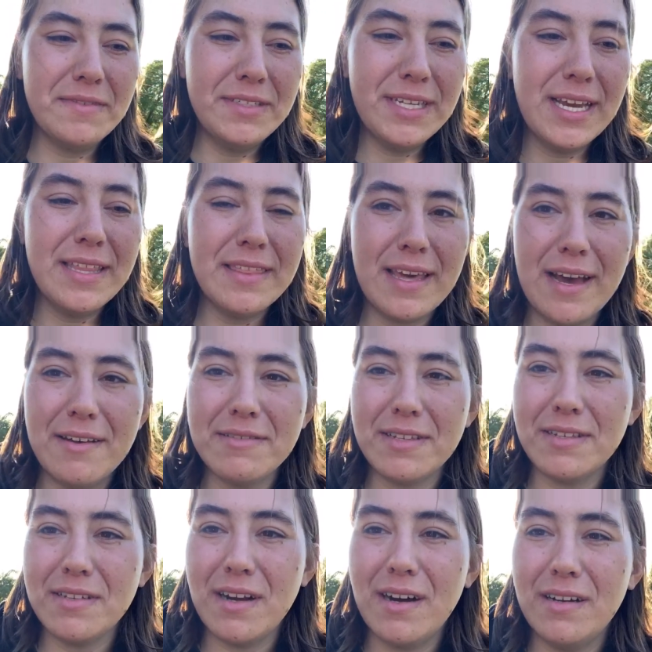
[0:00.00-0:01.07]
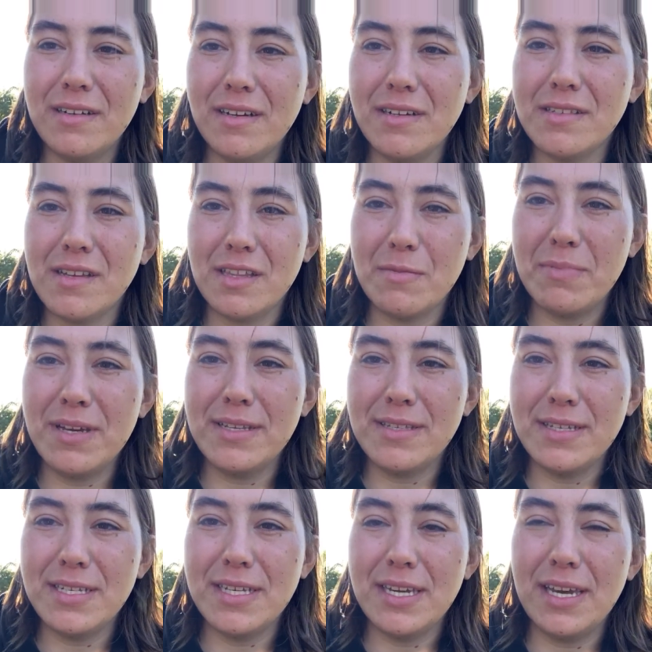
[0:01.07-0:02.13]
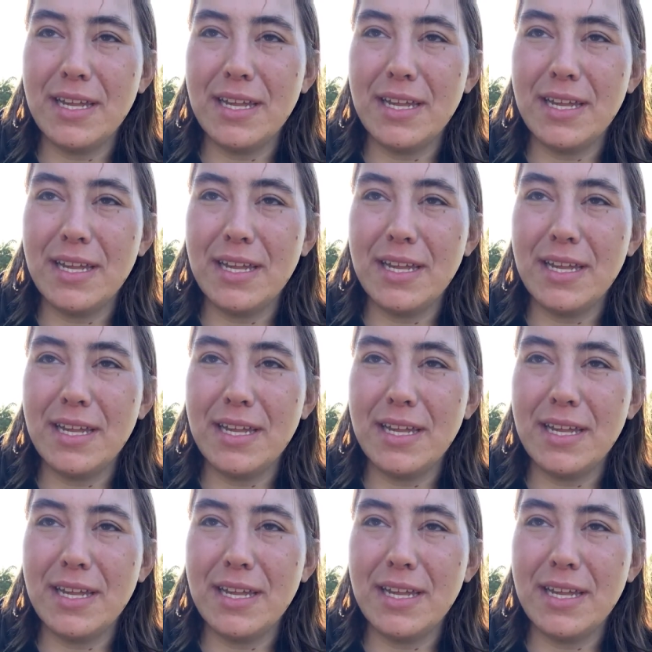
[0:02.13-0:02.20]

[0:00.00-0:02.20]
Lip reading: $10,000 on the PCT